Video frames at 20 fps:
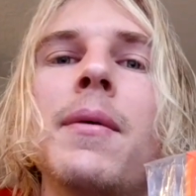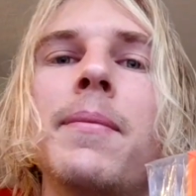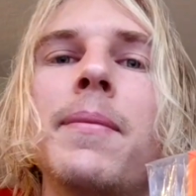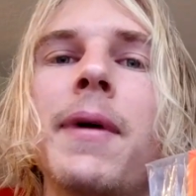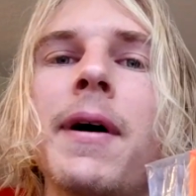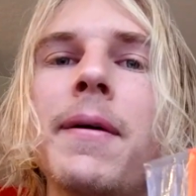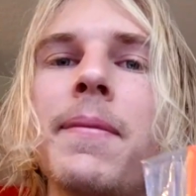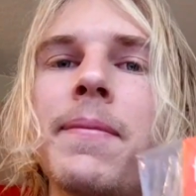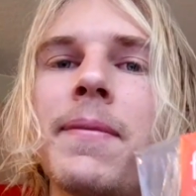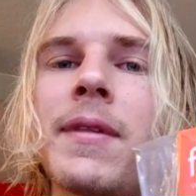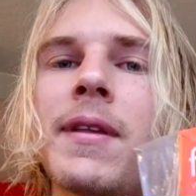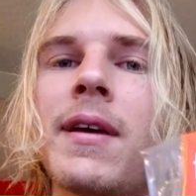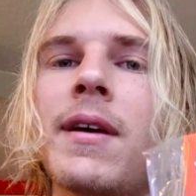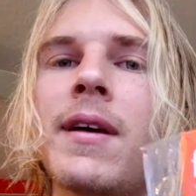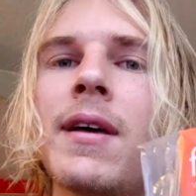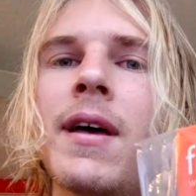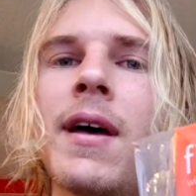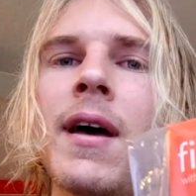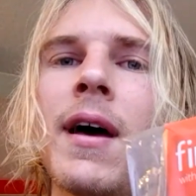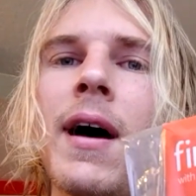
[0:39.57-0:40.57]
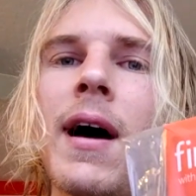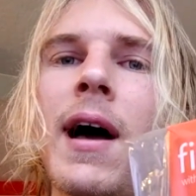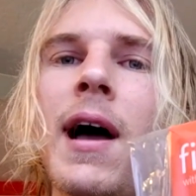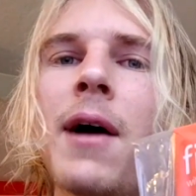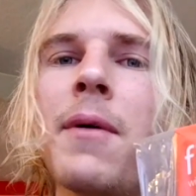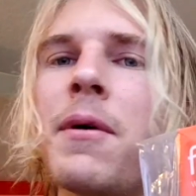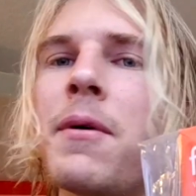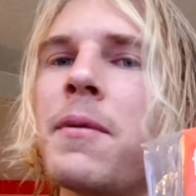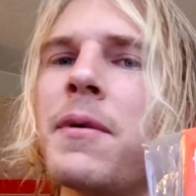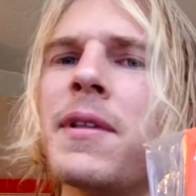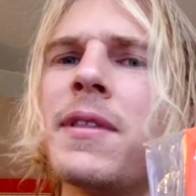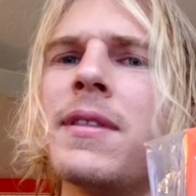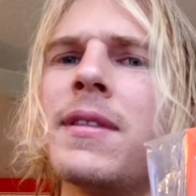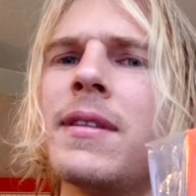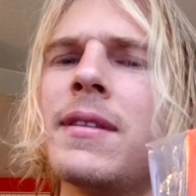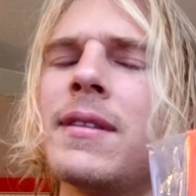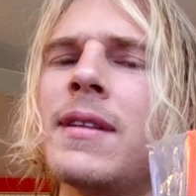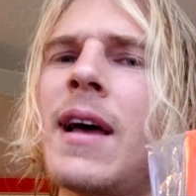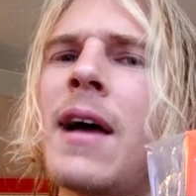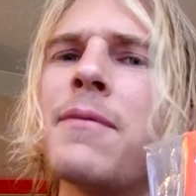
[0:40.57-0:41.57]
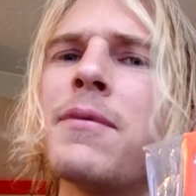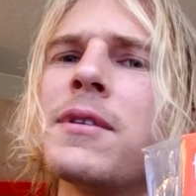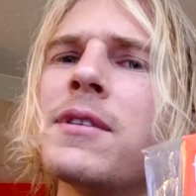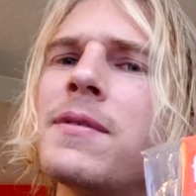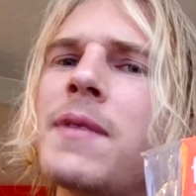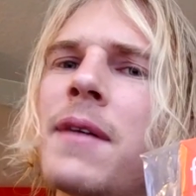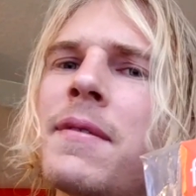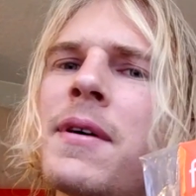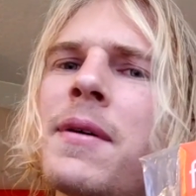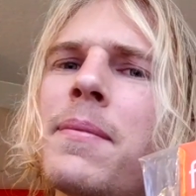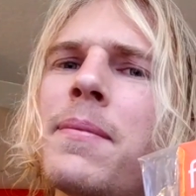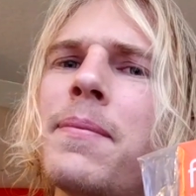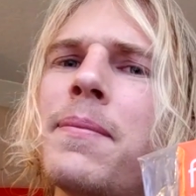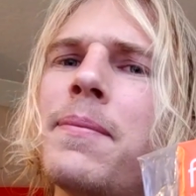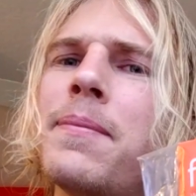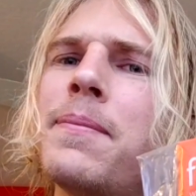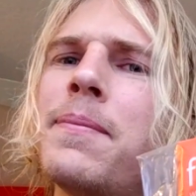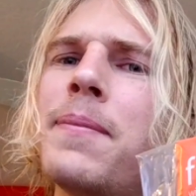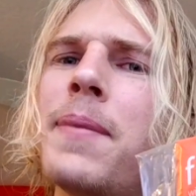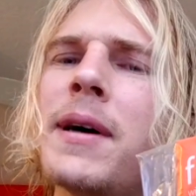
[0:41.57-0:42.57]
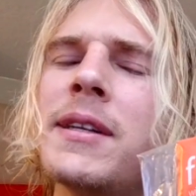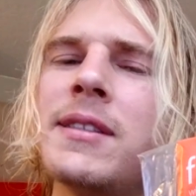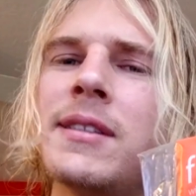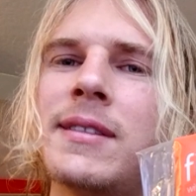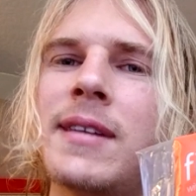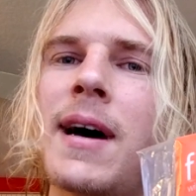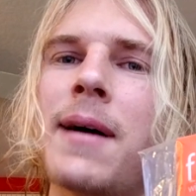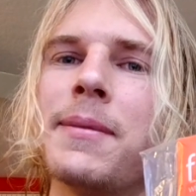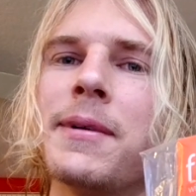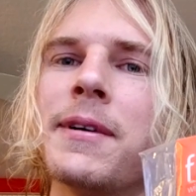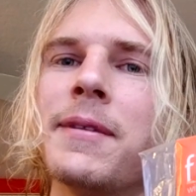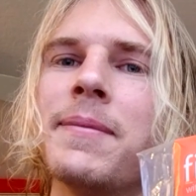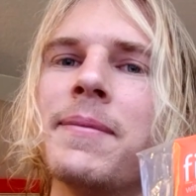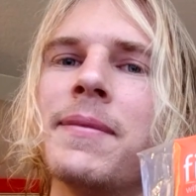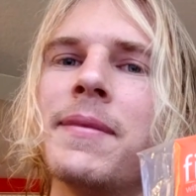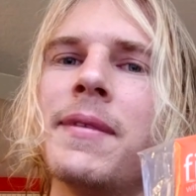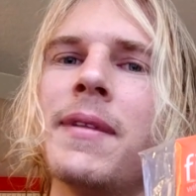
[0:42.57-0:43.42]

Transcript: But I went with everyone's favorite budget tablet